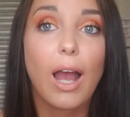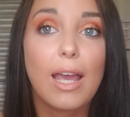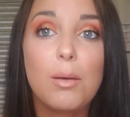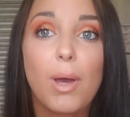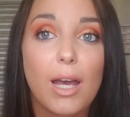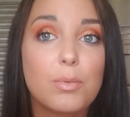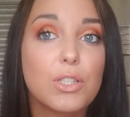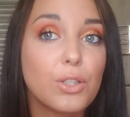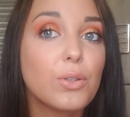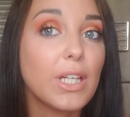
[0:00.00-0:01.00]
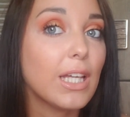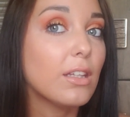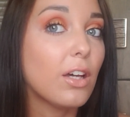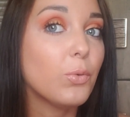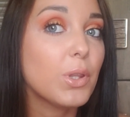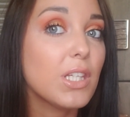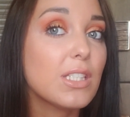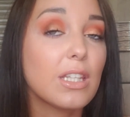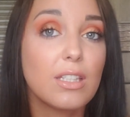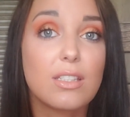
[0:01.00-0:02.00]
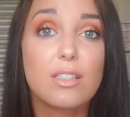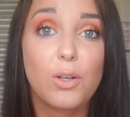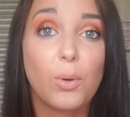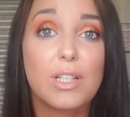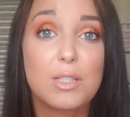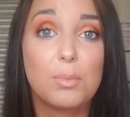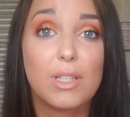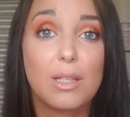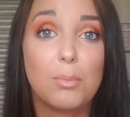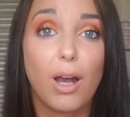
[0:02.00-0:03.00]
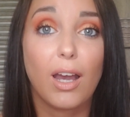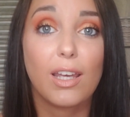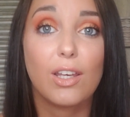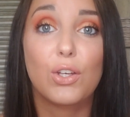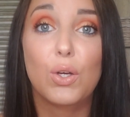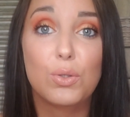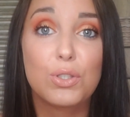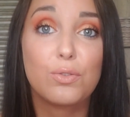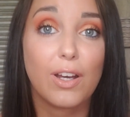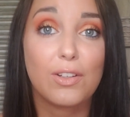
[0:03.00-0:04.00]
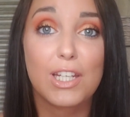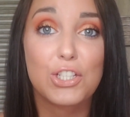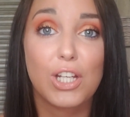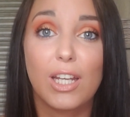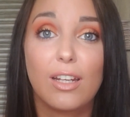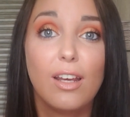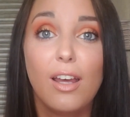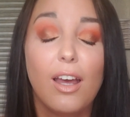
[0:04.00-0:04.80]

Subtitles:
I am absolutely in love with this, and this is going to be my go-to foundation